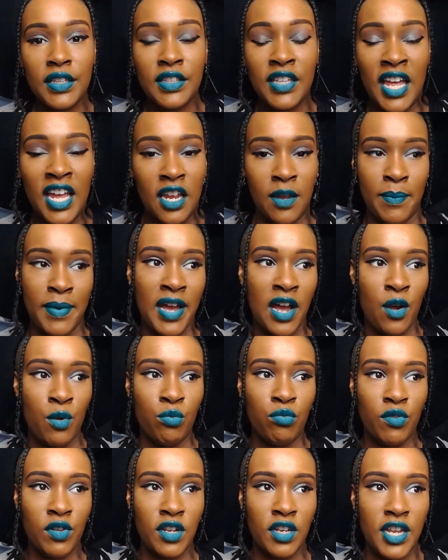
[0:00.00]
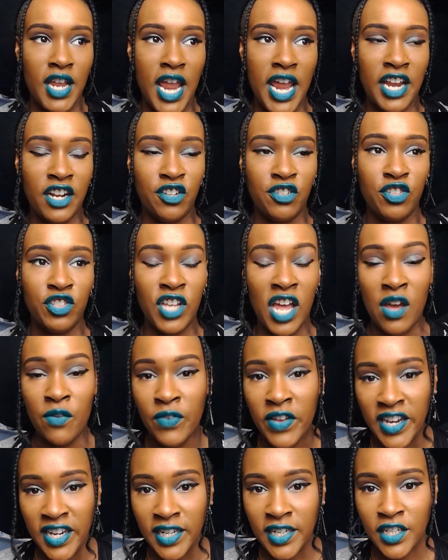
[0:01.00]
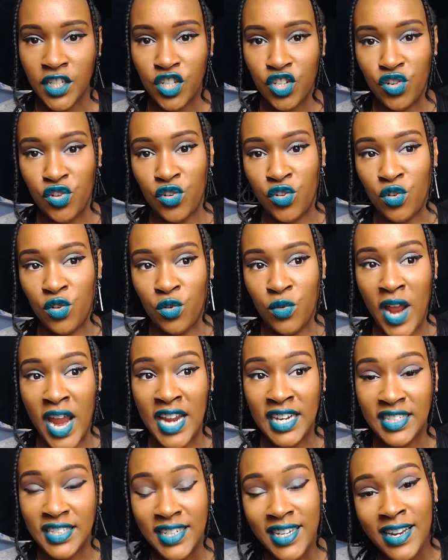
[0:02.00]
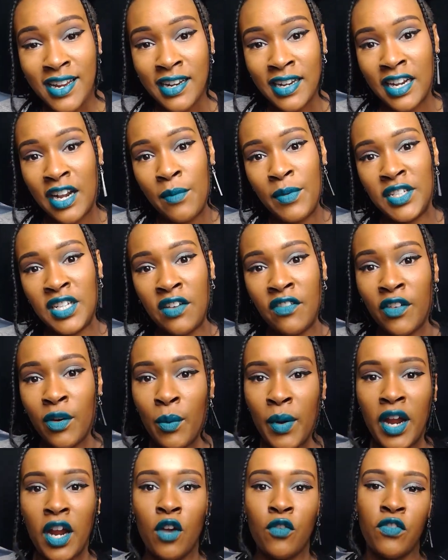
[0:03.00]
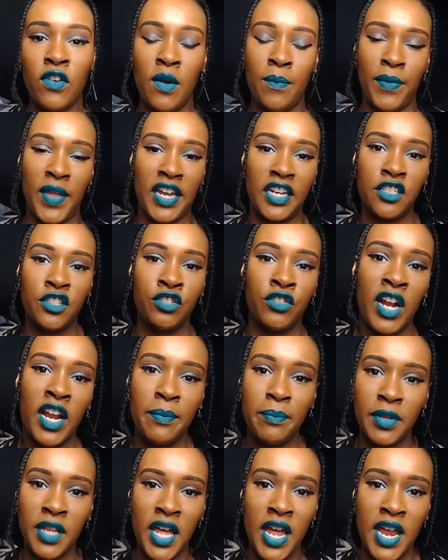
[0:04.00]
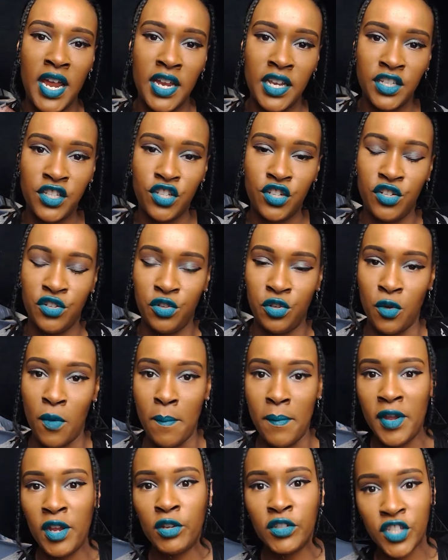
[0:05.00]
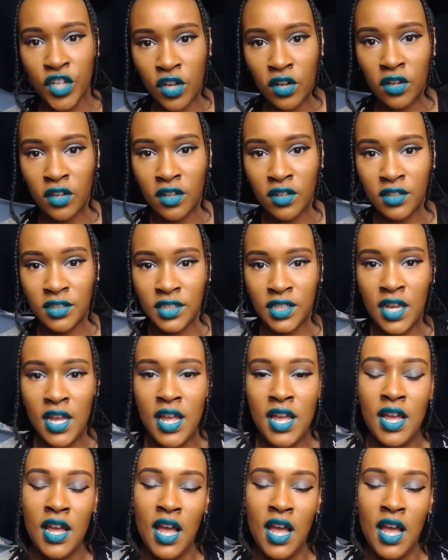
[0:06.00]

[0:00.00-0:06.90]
like about age 7 to 18, and it was everywhere from like straight plays to musicals.